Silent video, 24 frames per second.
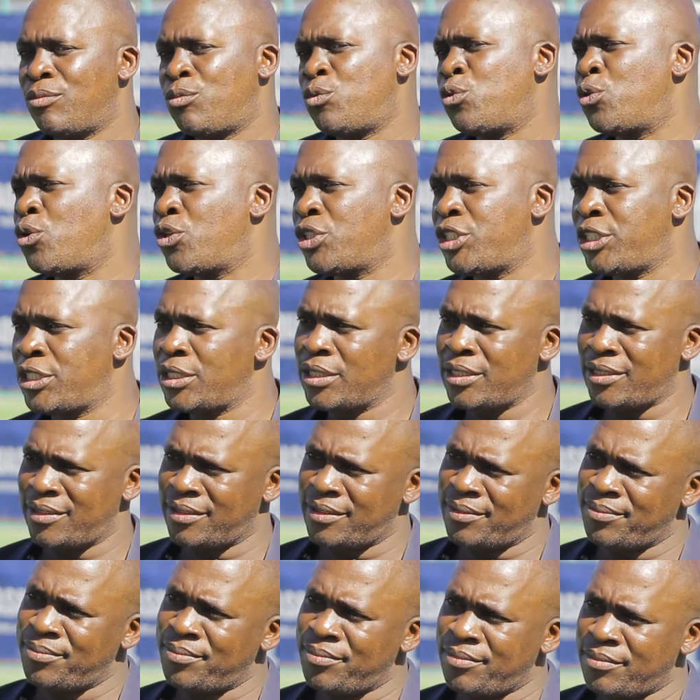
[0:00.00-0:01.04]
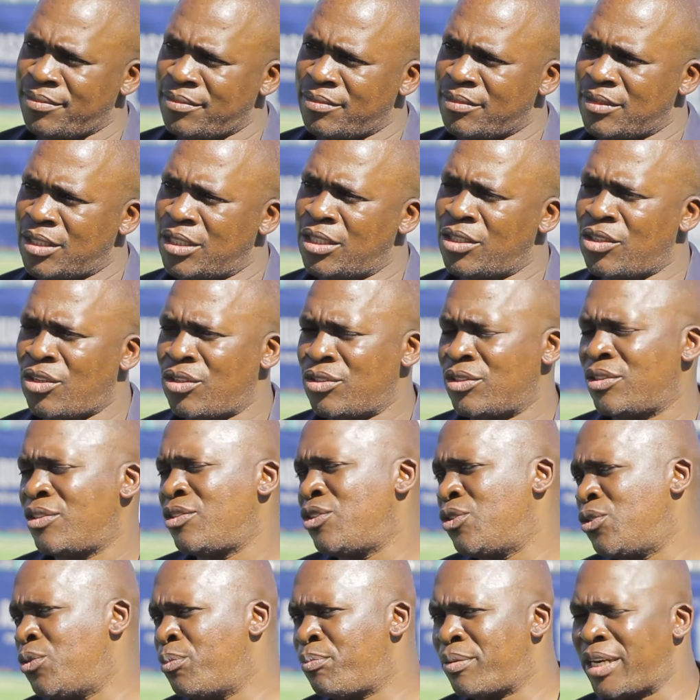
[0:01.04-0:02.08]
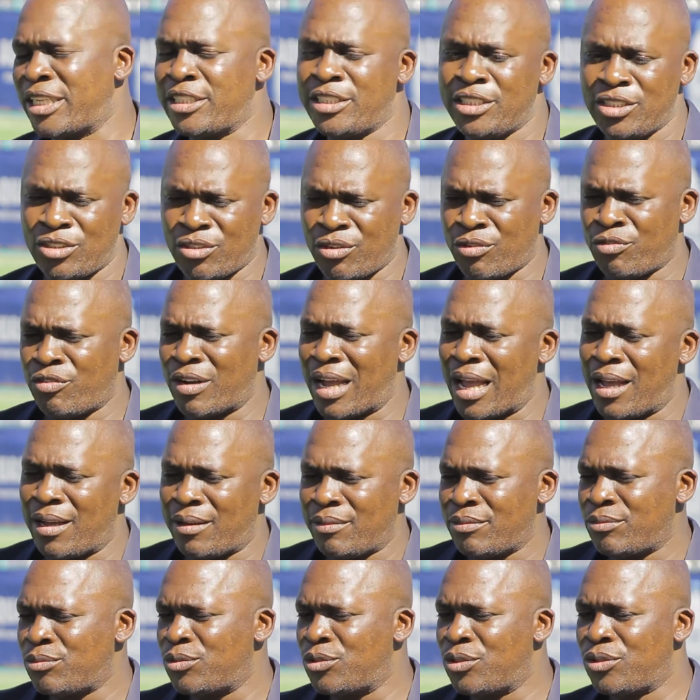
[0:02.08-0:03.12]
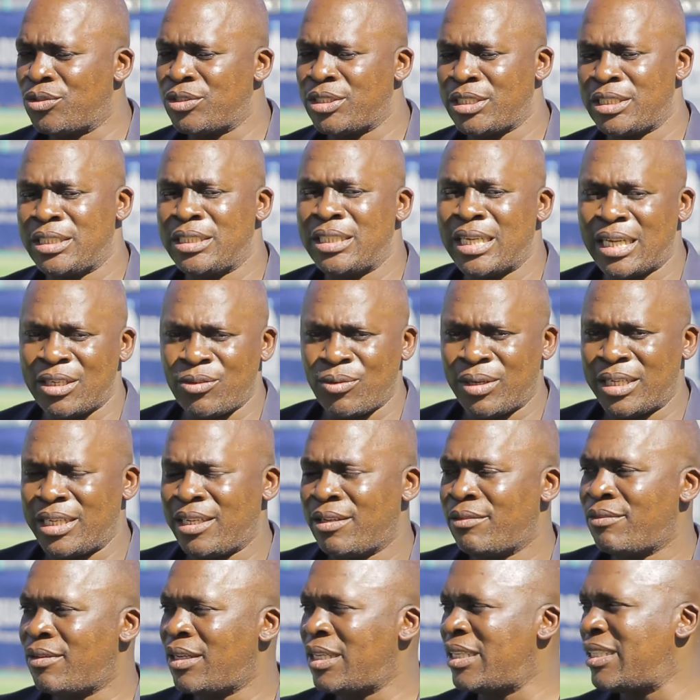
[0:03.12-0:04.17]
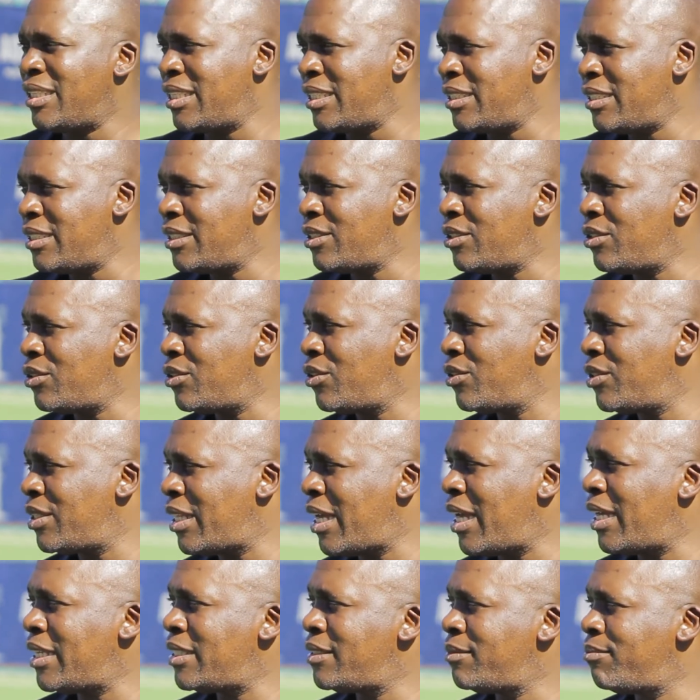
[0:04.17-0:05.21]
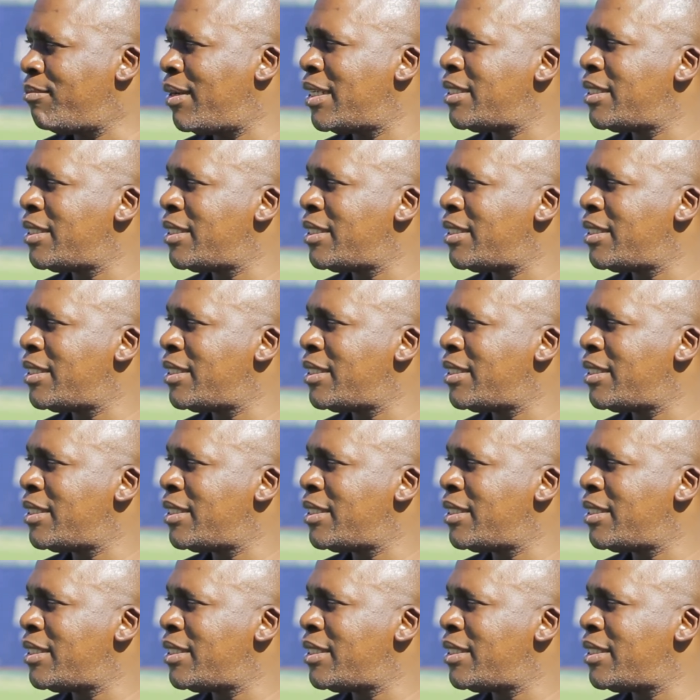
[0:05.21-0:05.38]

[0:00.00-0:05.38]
bulosh. You know, you brush it off, buloshi and whatever, then you know that.